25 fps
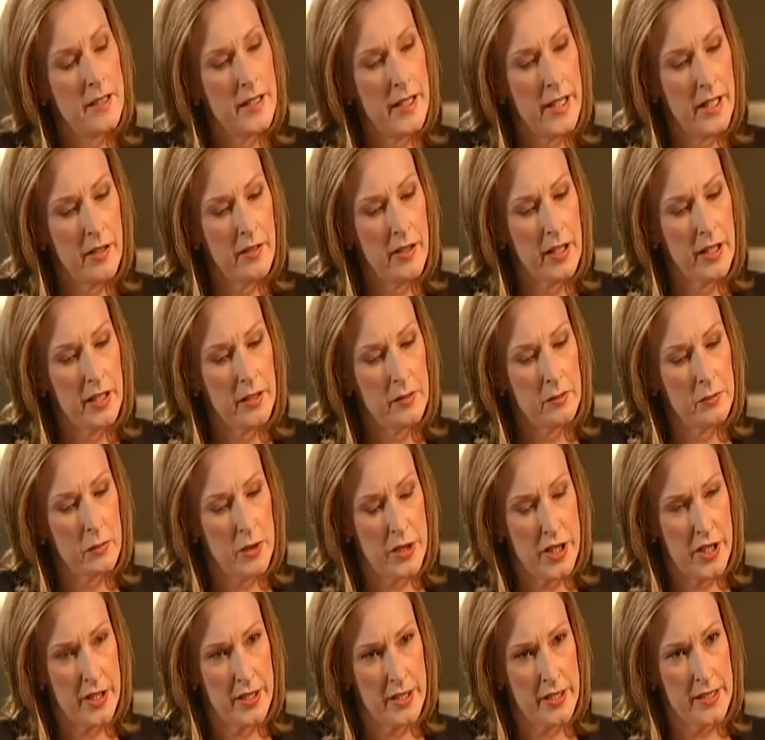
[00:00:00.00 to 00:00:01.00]
a hearing
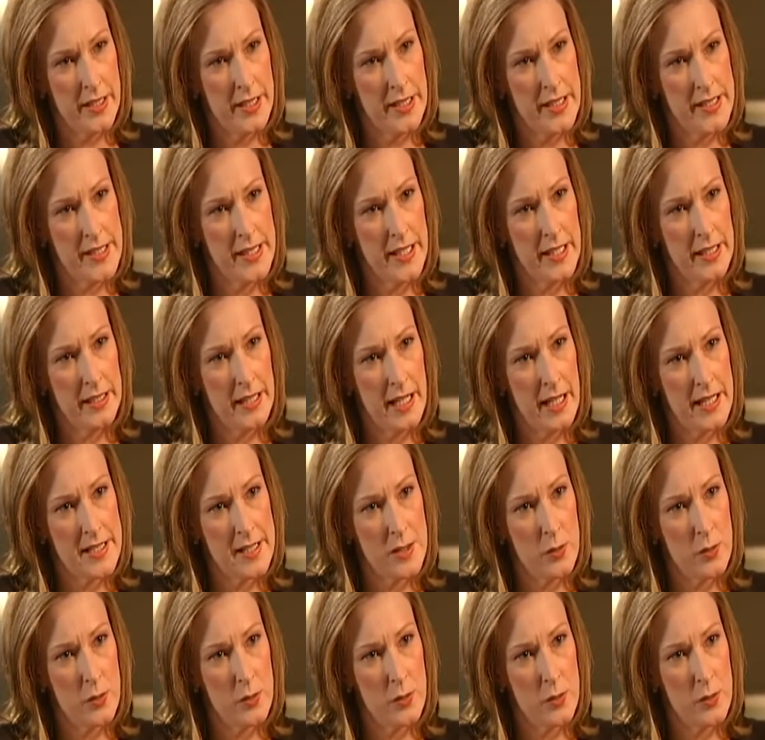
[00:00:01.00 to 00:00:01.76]
in Washington, D.C.